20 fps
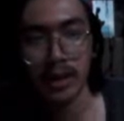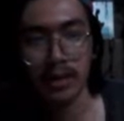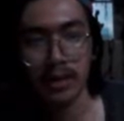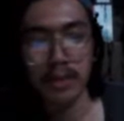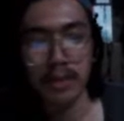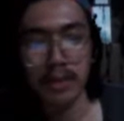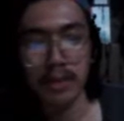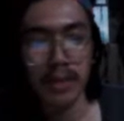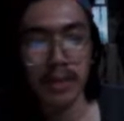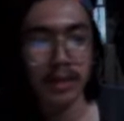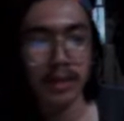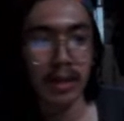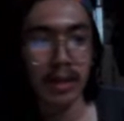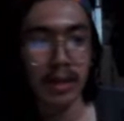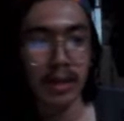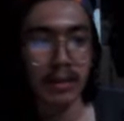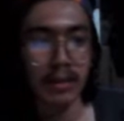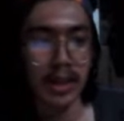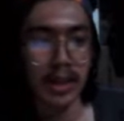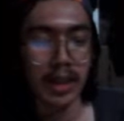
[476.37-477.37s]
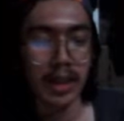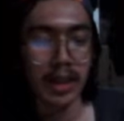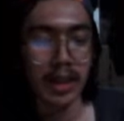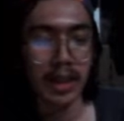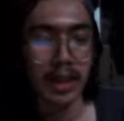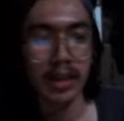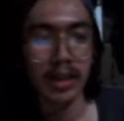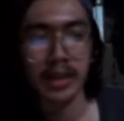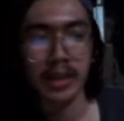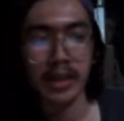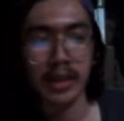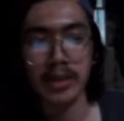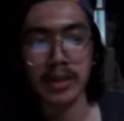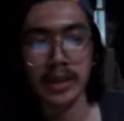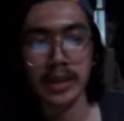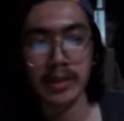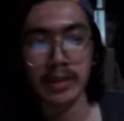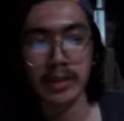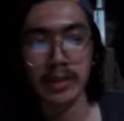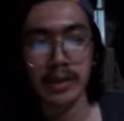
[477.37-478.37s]
go back to our the
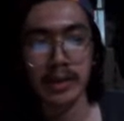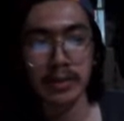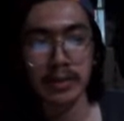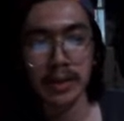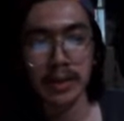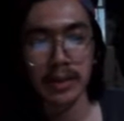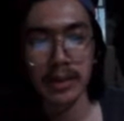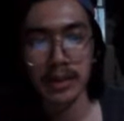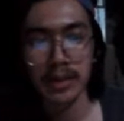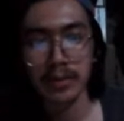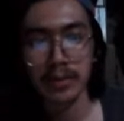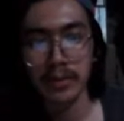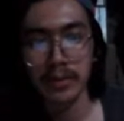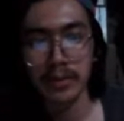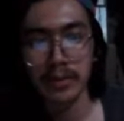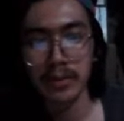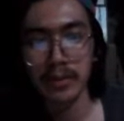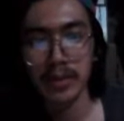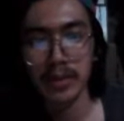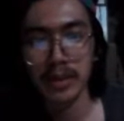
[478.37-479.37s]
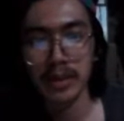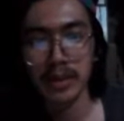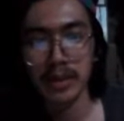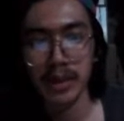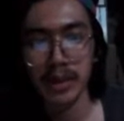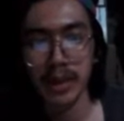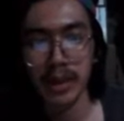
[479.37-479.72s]
DC counterpart. So we will be using